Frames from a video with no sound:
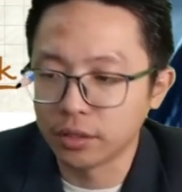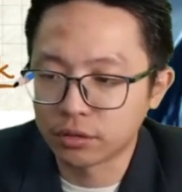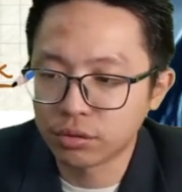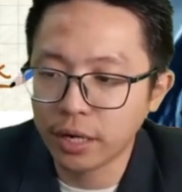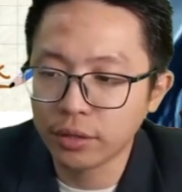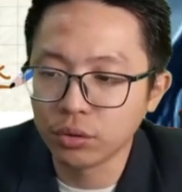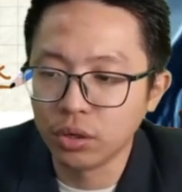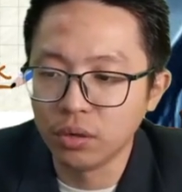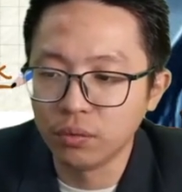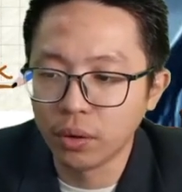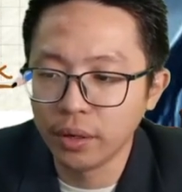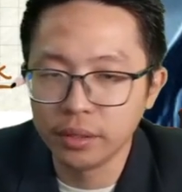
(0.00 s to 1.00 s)
Try to
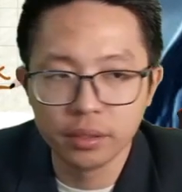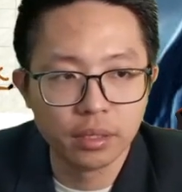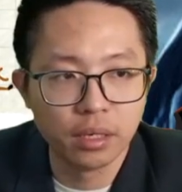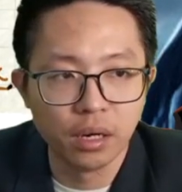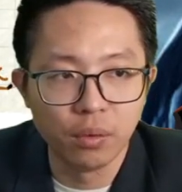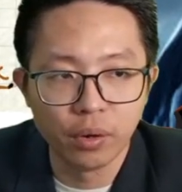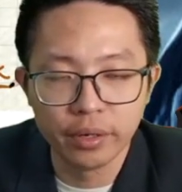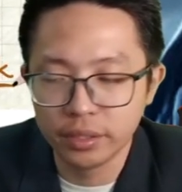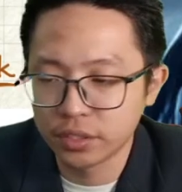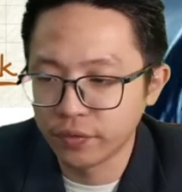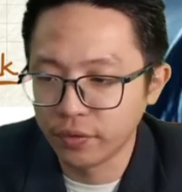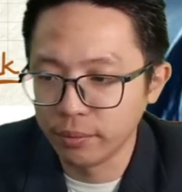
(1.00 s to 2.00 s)
avoid
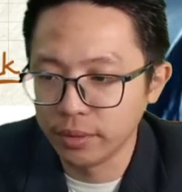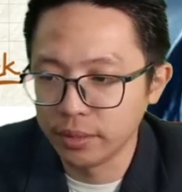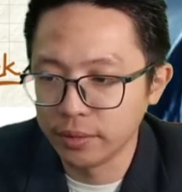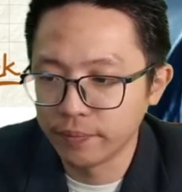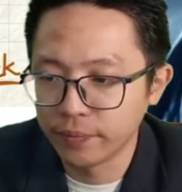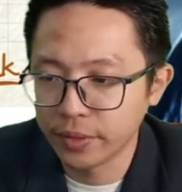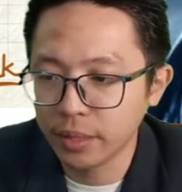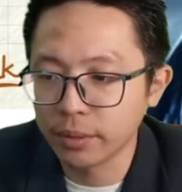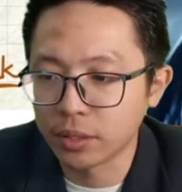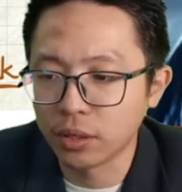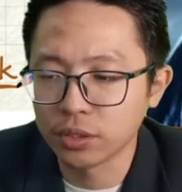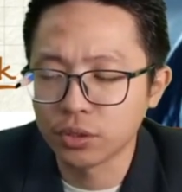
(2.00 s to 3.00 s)
this formula, yeah,
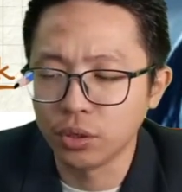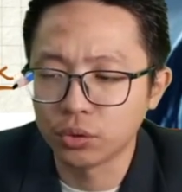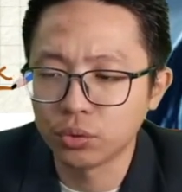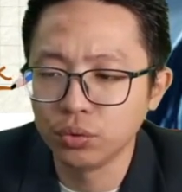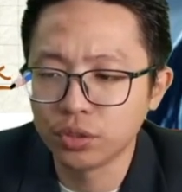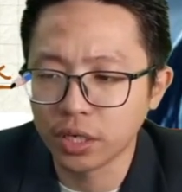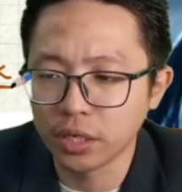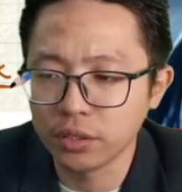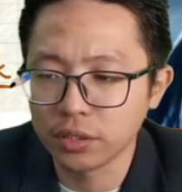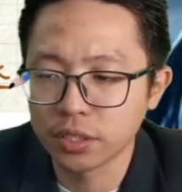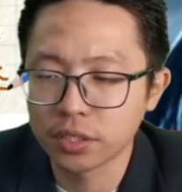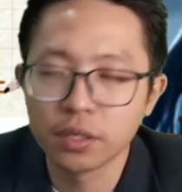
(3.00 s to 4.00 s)
because got two
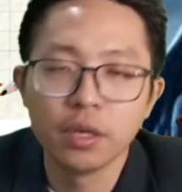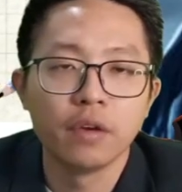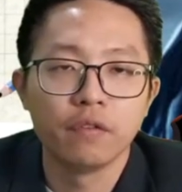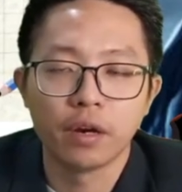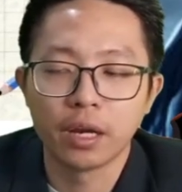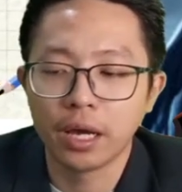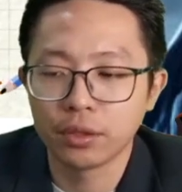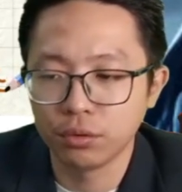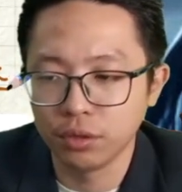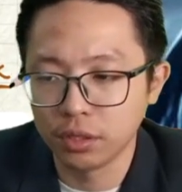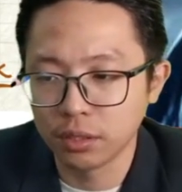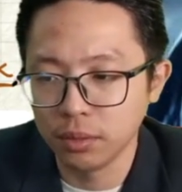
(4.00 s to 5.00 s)
changes, very hard to
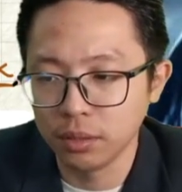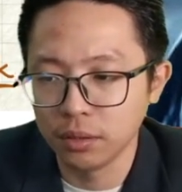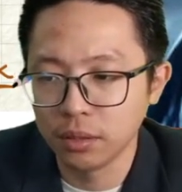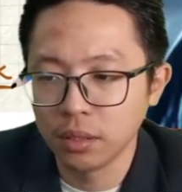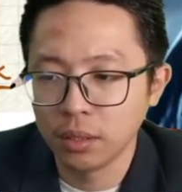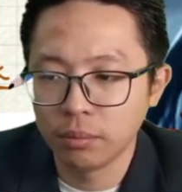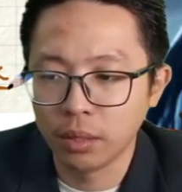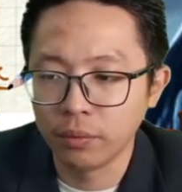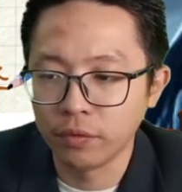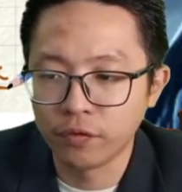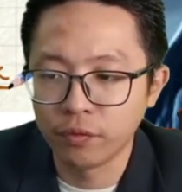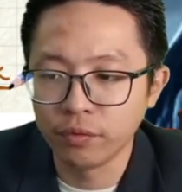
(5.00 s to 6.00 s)
determine. But
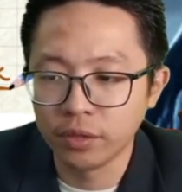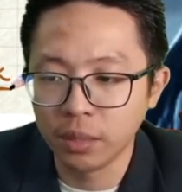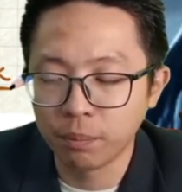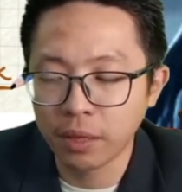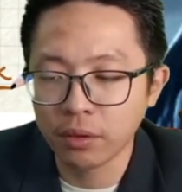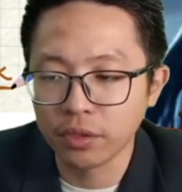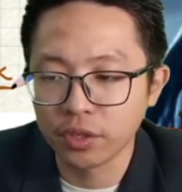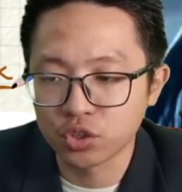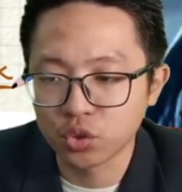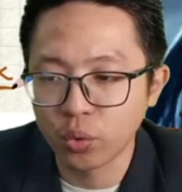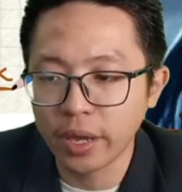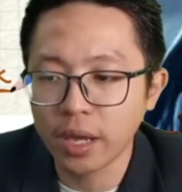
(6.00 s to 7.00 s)
if depend on the
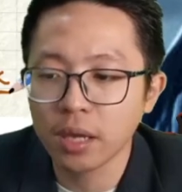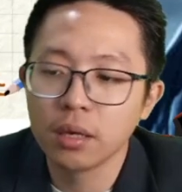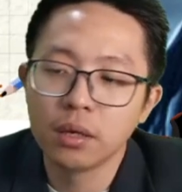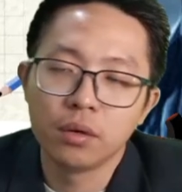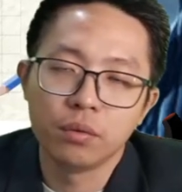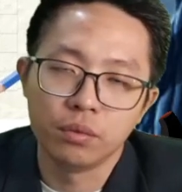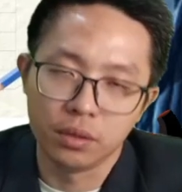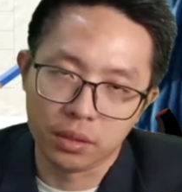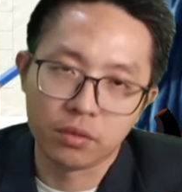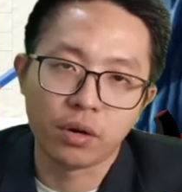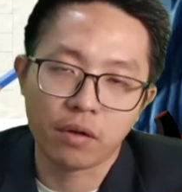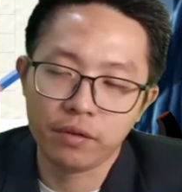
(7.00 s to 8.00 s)
square, we
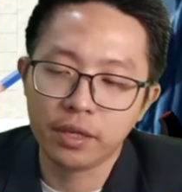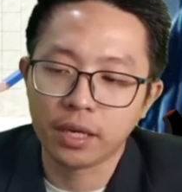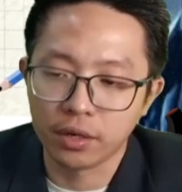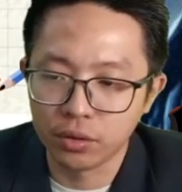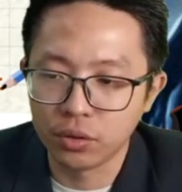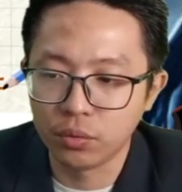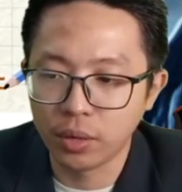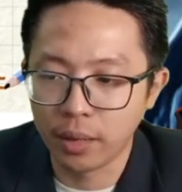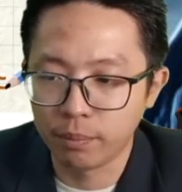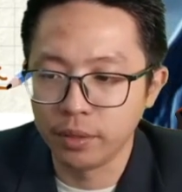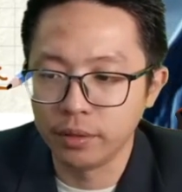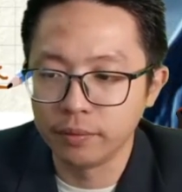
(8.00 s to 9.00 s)
roughly can know what
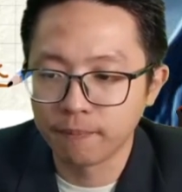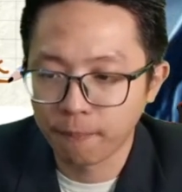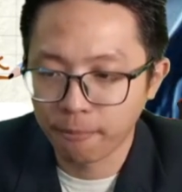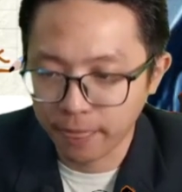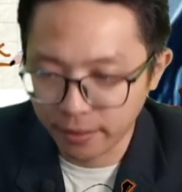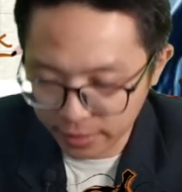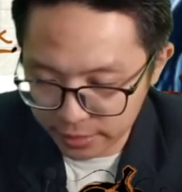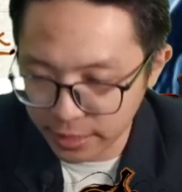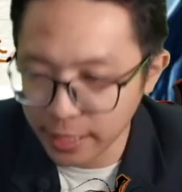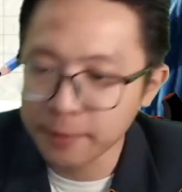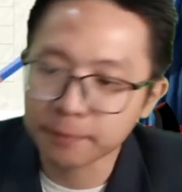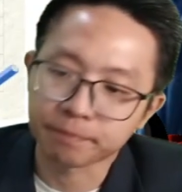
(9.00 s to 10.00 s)
happened.
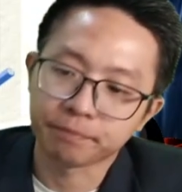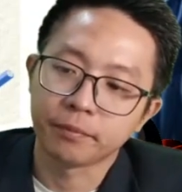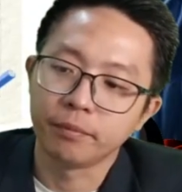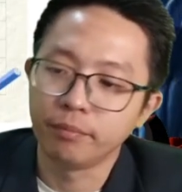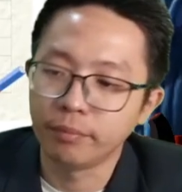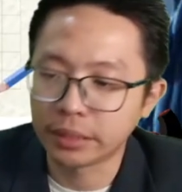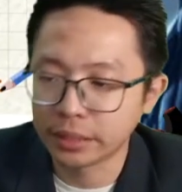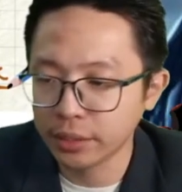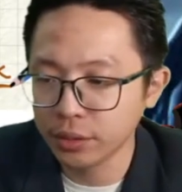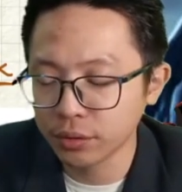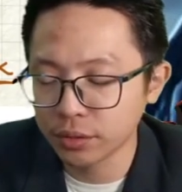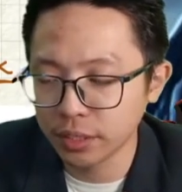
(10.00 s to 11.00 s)
Understand? Better
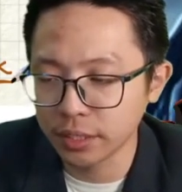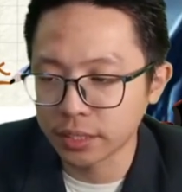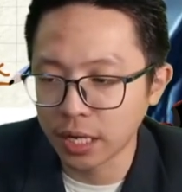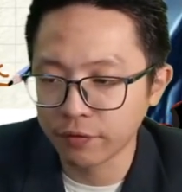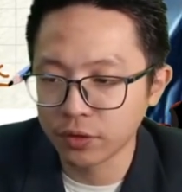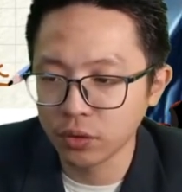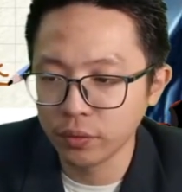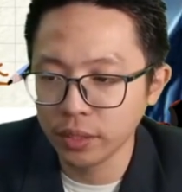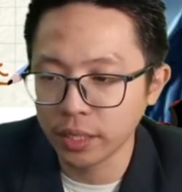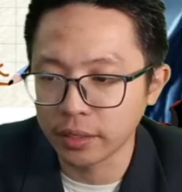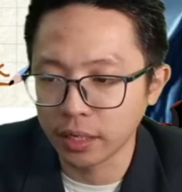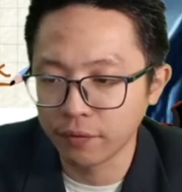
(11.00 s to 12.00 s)
use this half
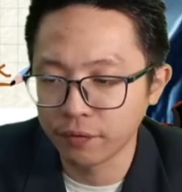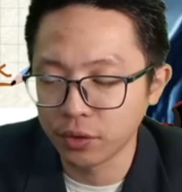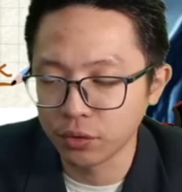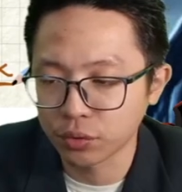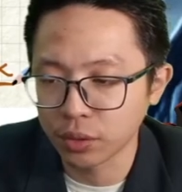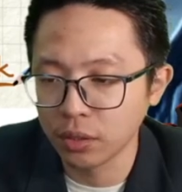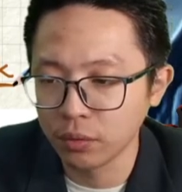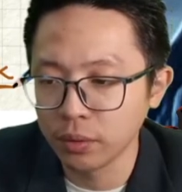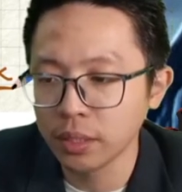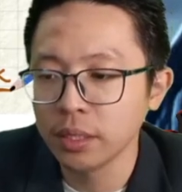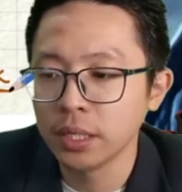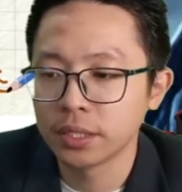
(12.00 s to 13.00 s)
QV and half Q square
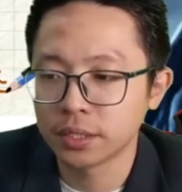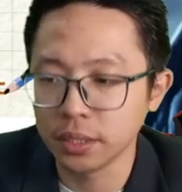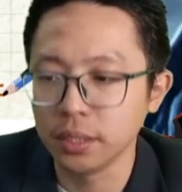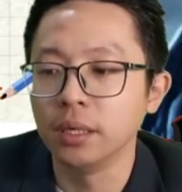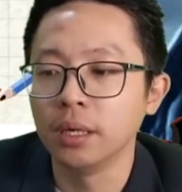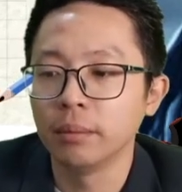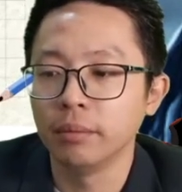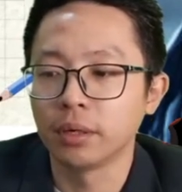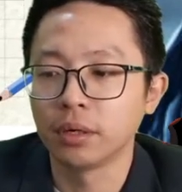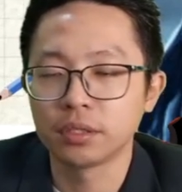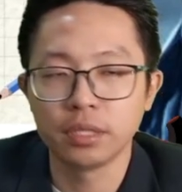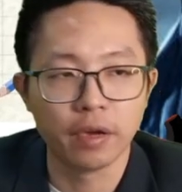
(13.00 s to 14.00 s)
over C
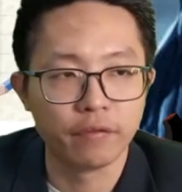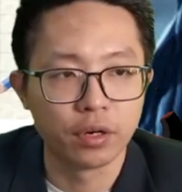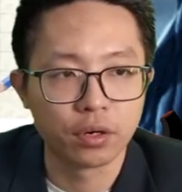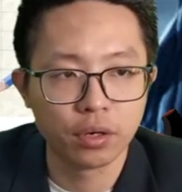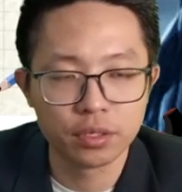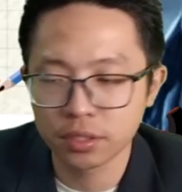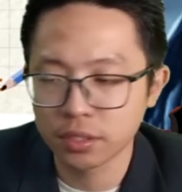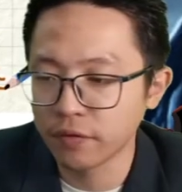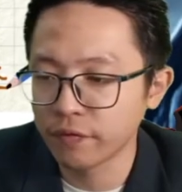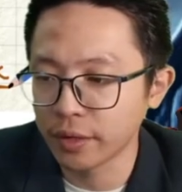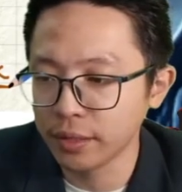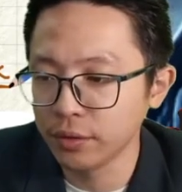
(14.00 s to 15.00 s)
because they have a
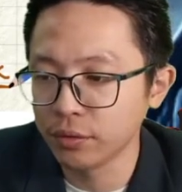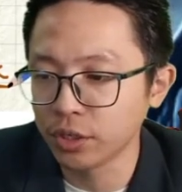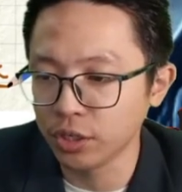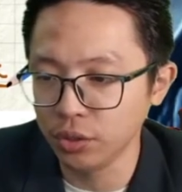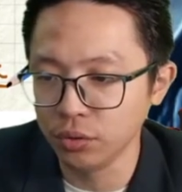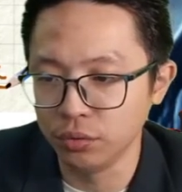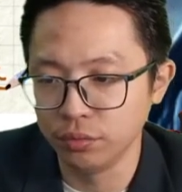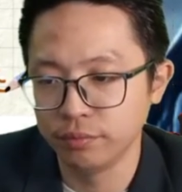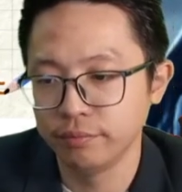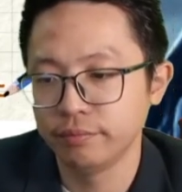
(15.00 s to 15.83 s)
constant value Q.